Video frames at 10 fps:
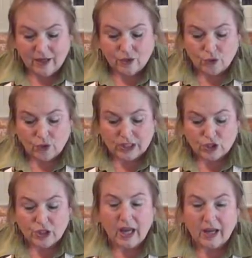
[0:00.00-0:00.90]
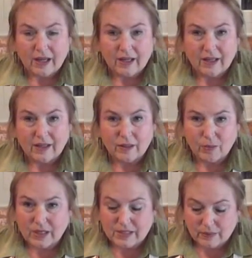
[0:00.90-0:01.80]
you're going to check the
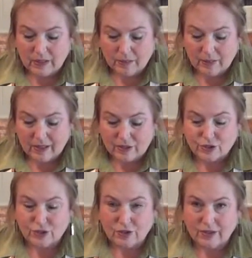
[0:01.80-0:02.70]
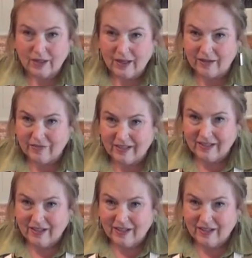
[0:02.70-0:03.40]
breast meat, because sure enough